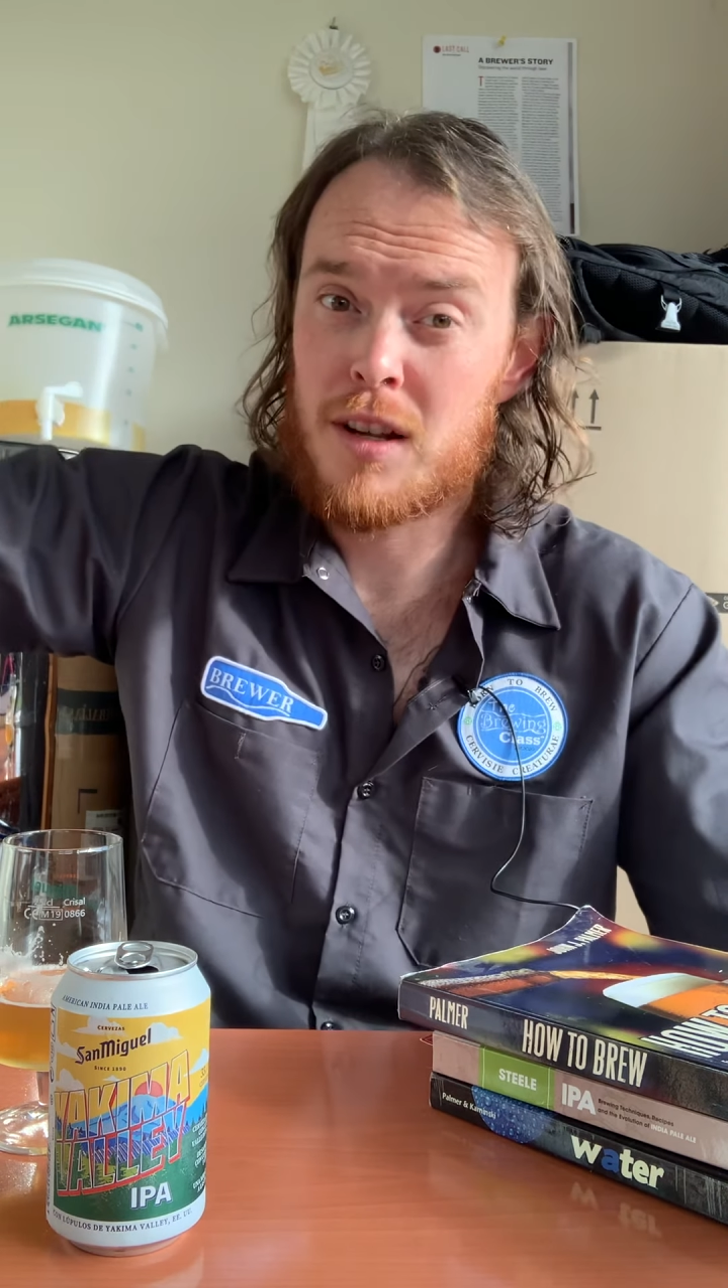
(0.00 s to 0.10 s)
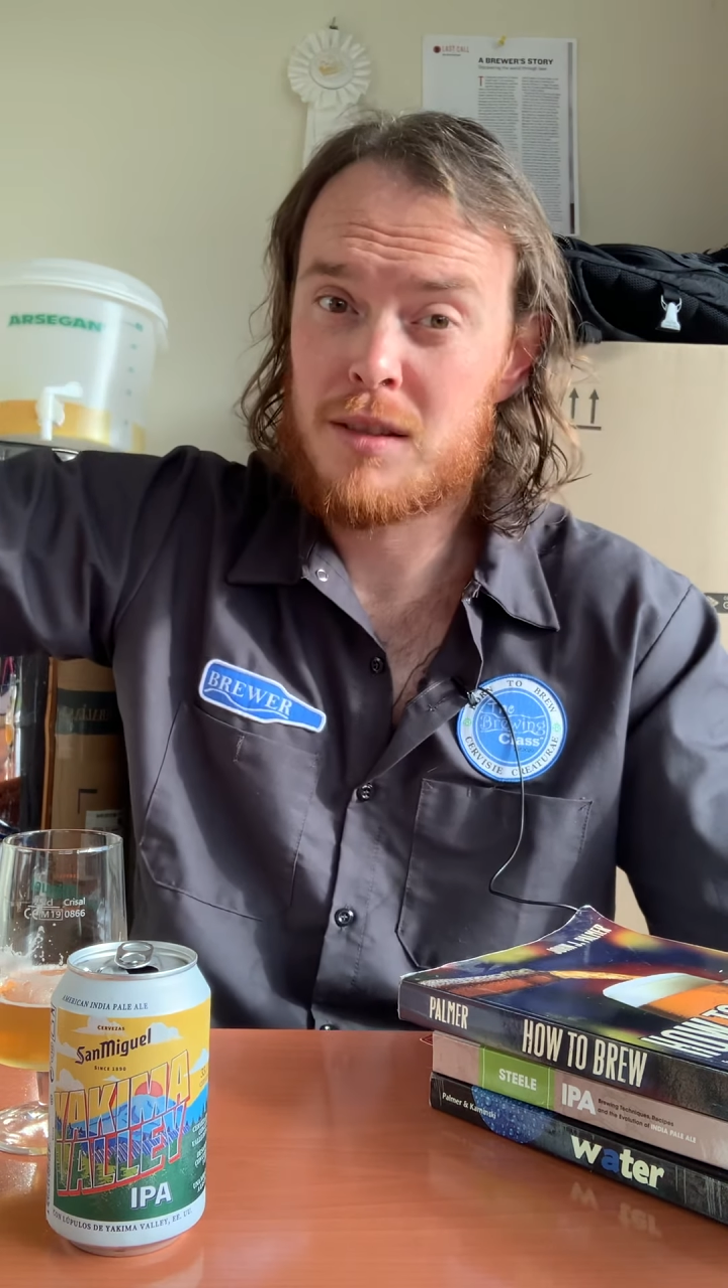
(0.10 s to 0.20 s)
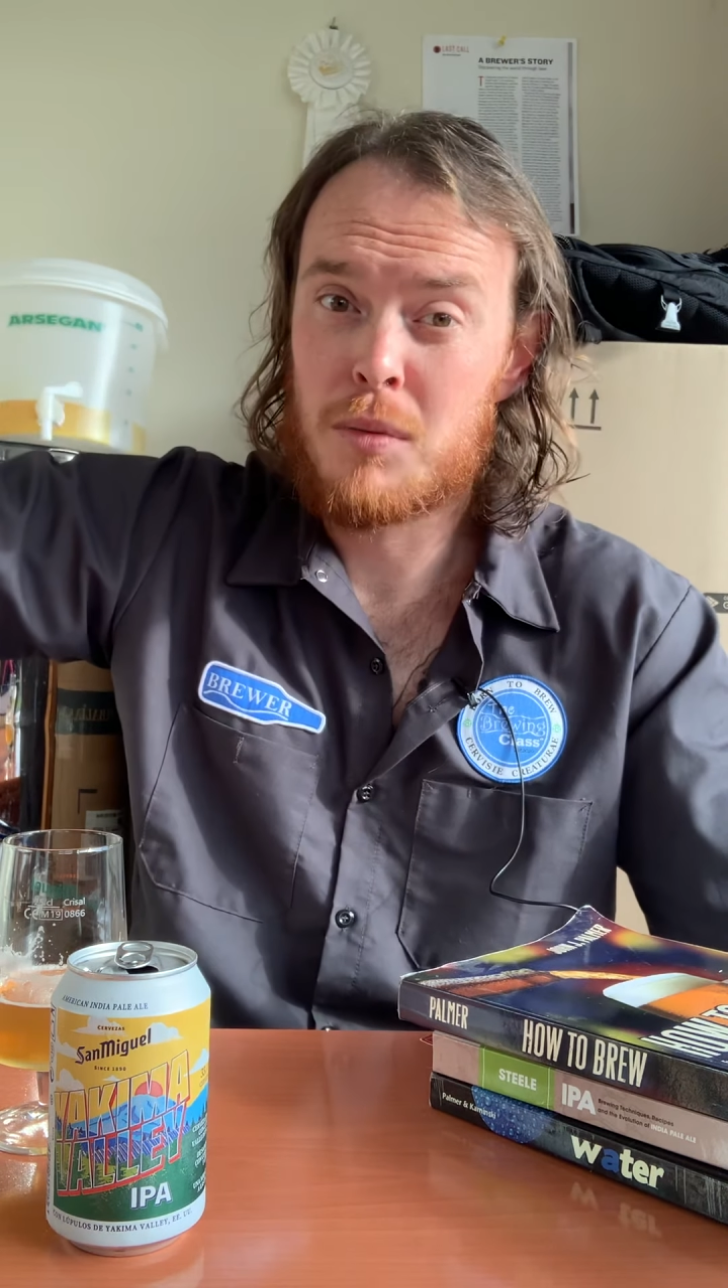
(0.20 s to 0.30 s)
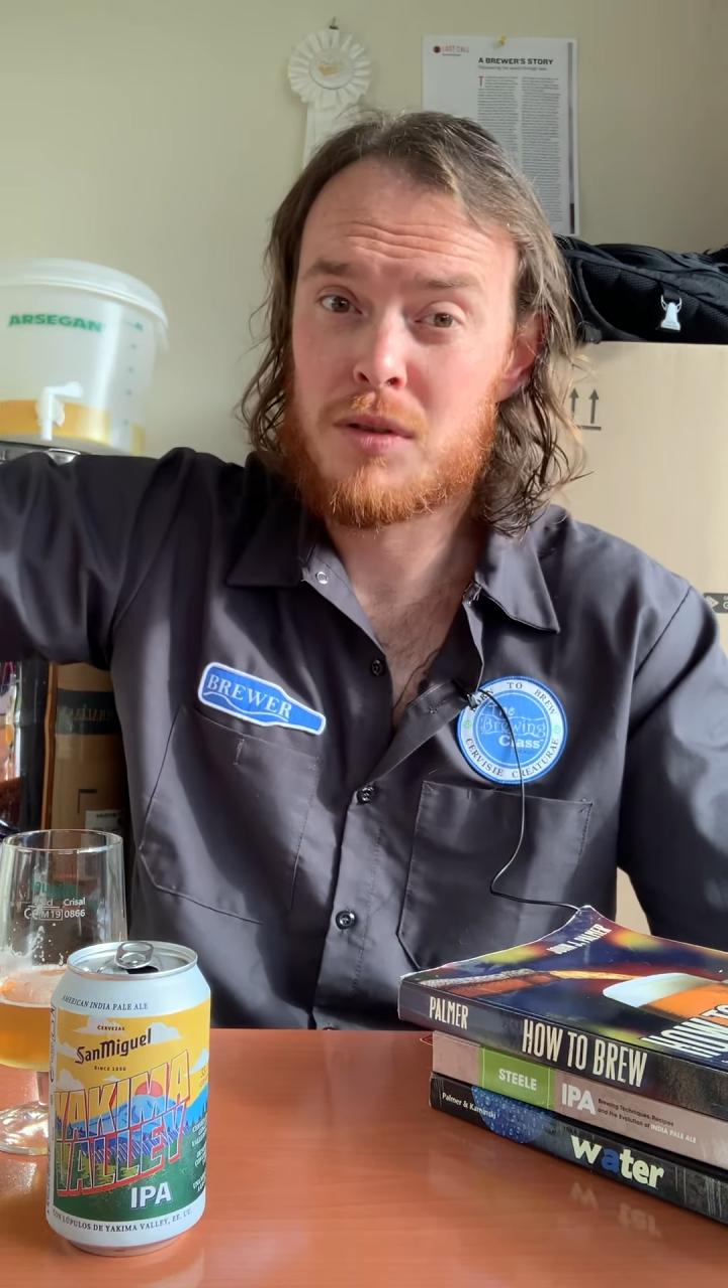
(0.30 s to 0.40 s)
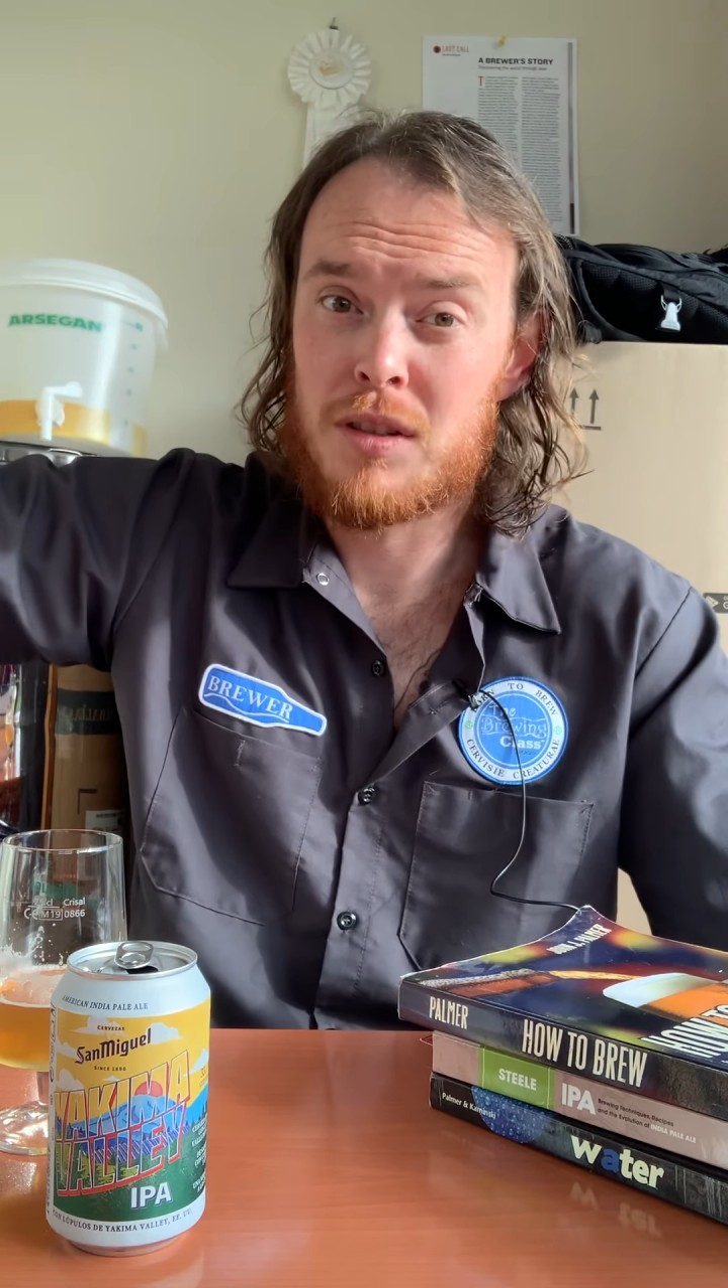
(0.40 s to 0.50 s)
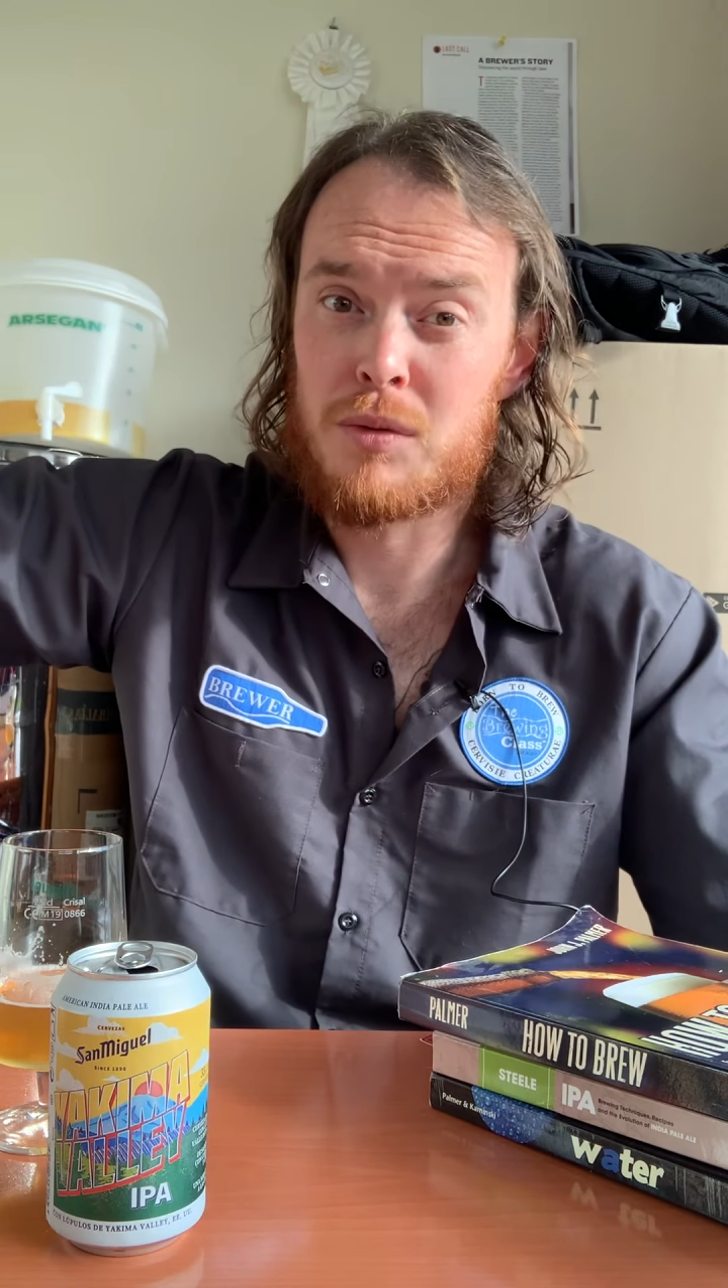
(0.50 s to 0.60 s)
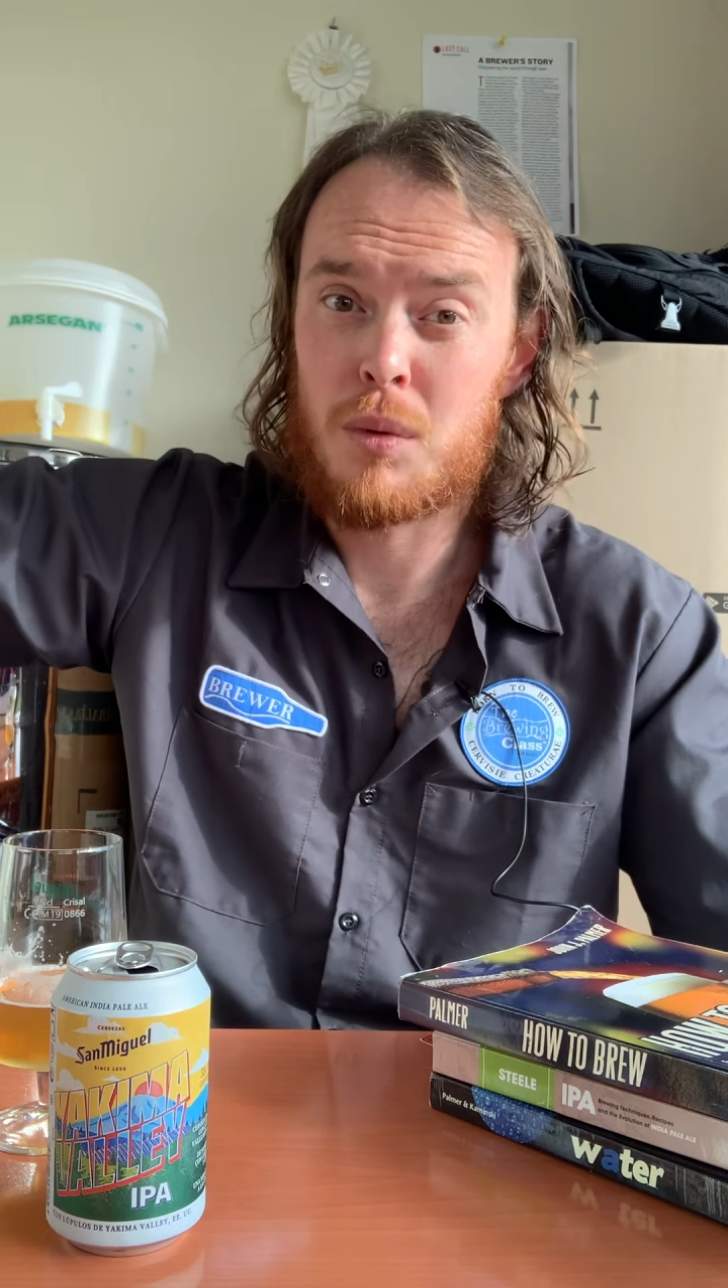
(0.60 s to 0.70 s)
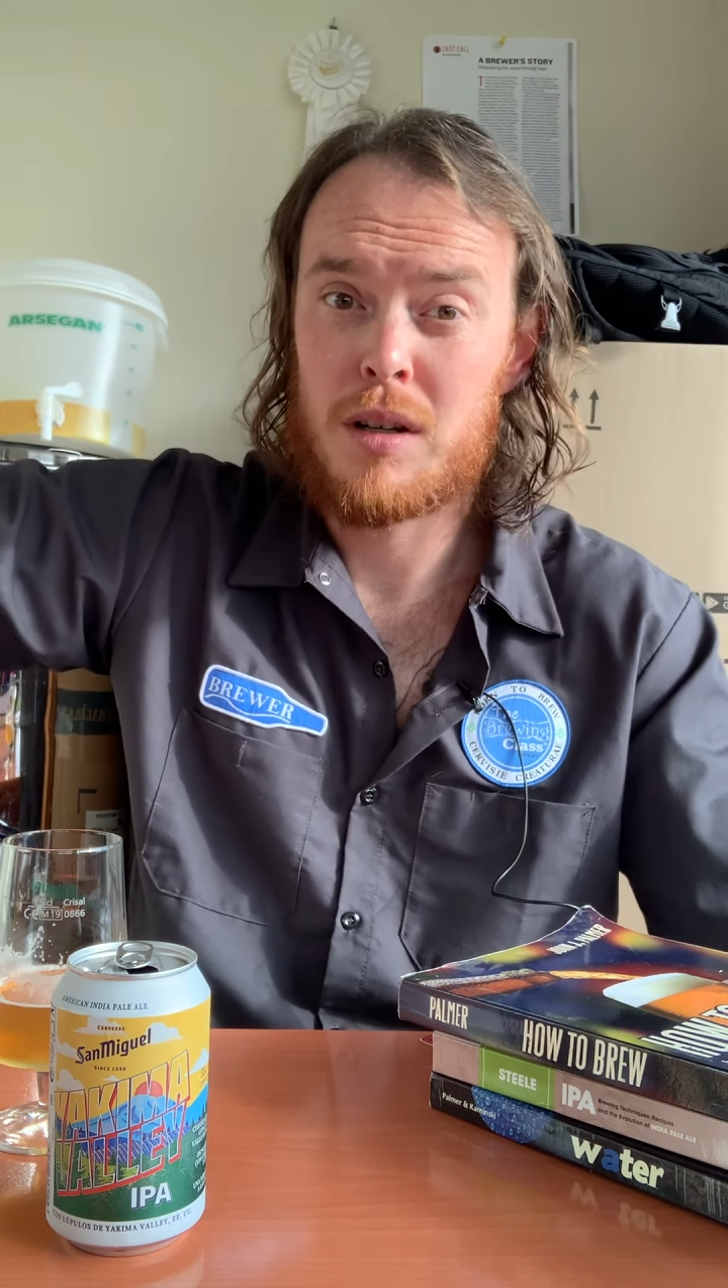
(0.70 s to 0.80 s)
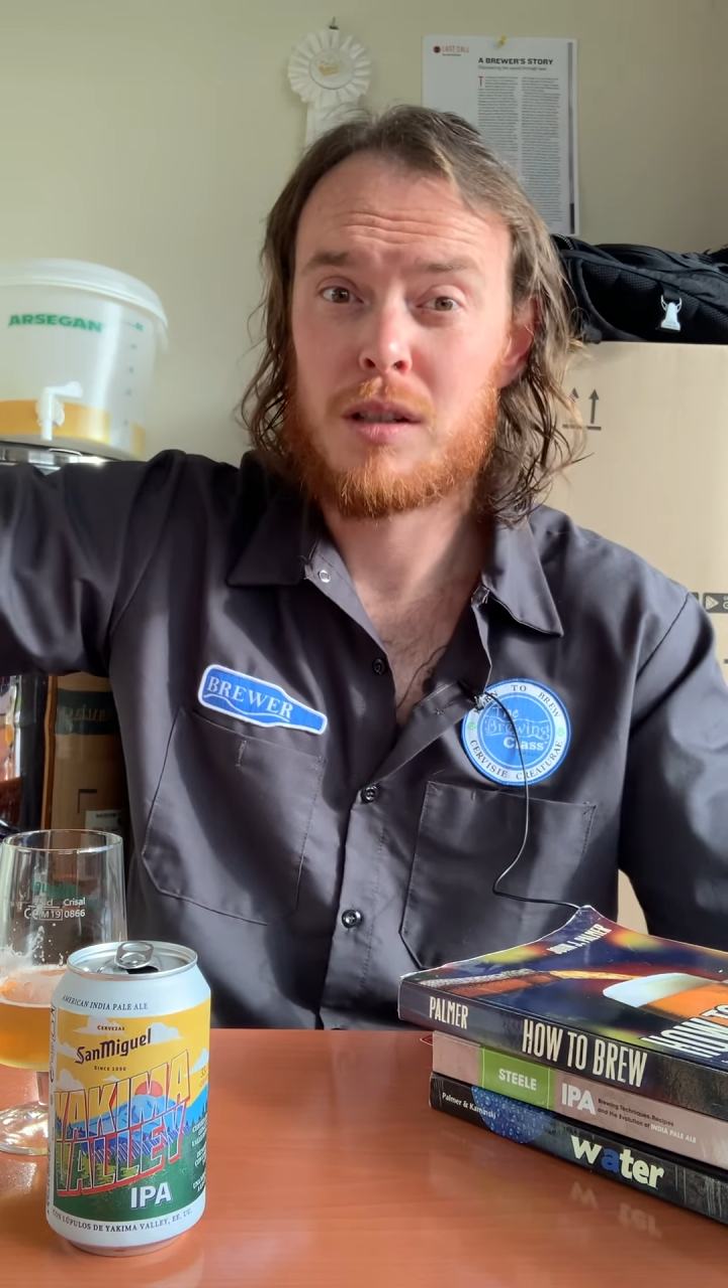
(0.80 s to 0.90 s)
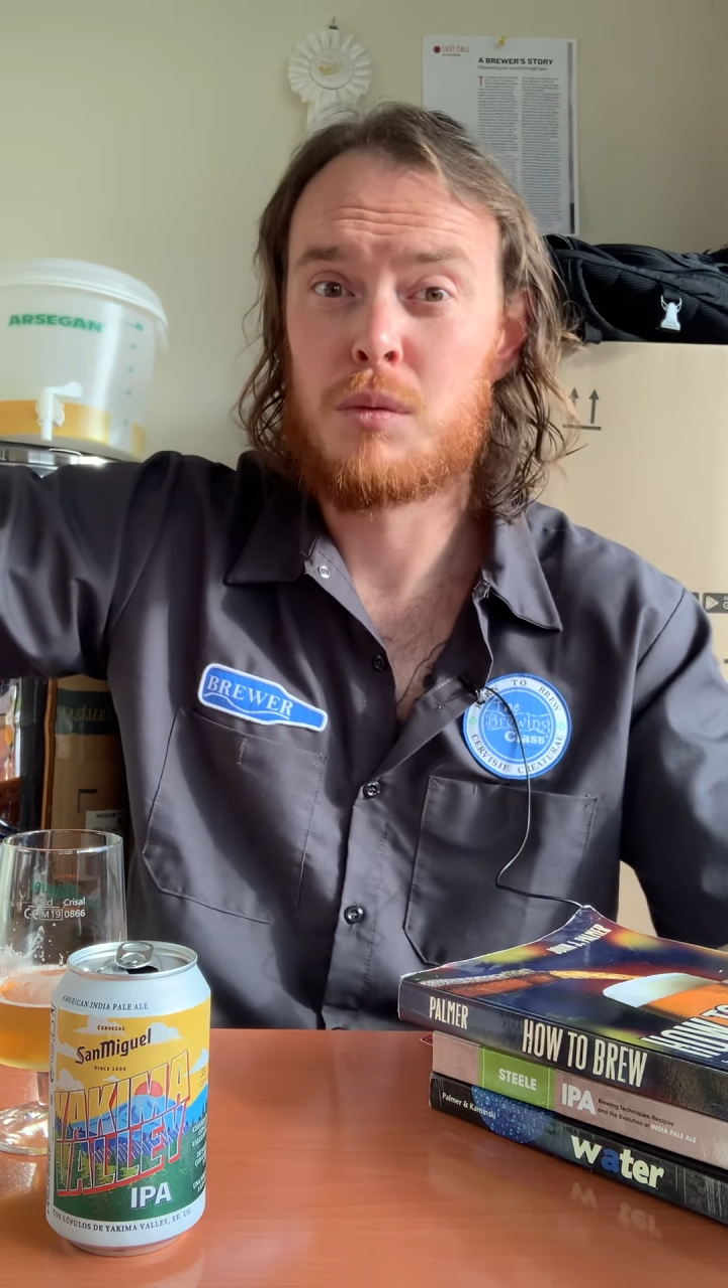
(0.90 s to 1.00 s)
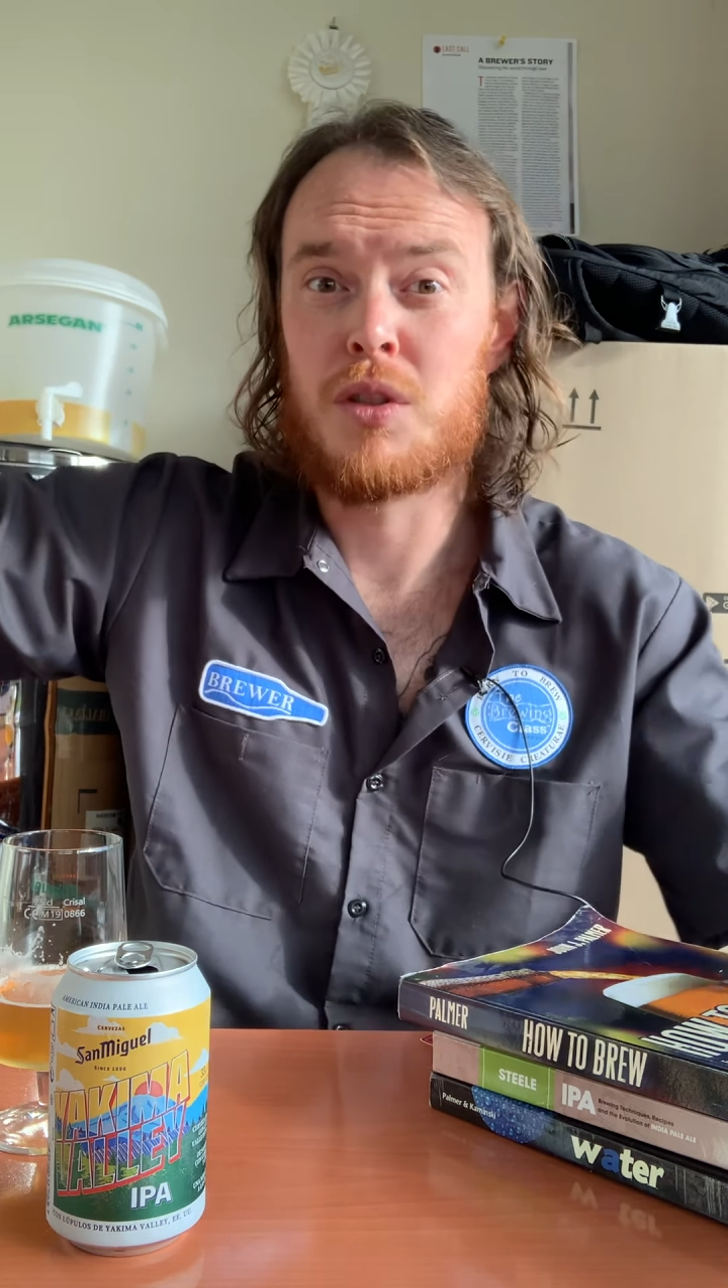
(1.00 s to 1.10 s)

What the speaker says: osmosis water,